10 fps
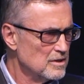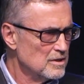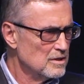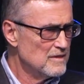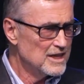
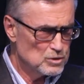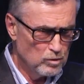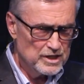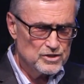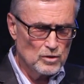That's what he
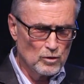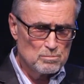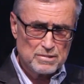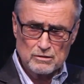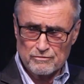told him.
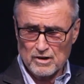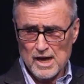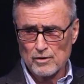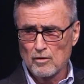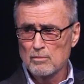Peter forgot
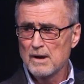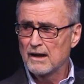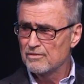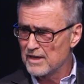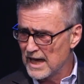all about
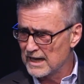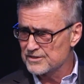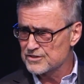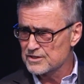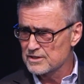
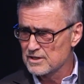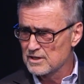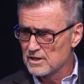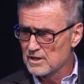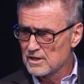that.
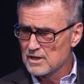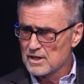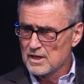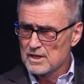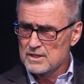
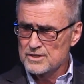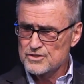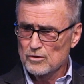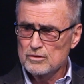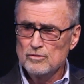And so,
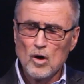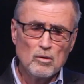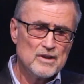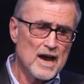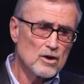you know, in
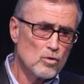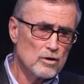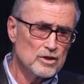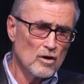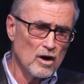that
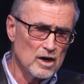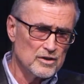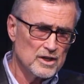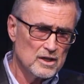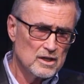courtyard,
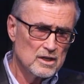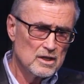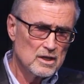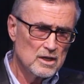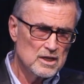
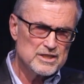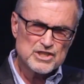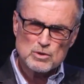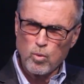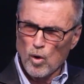he
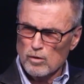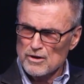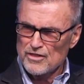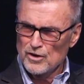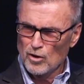swore with
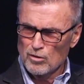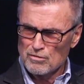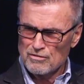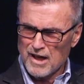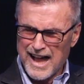an
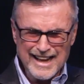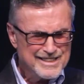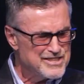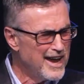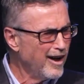oath, I
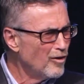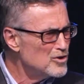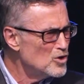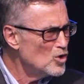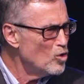tell
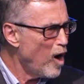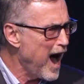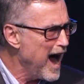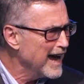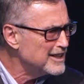you,
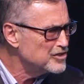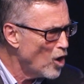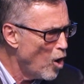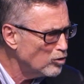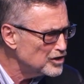I
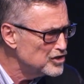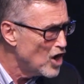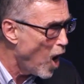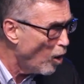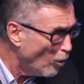don't
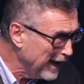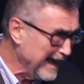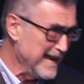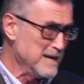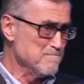know
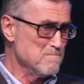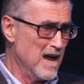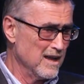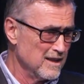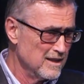him.
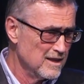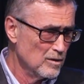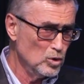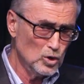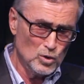
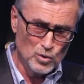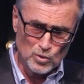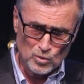Whew.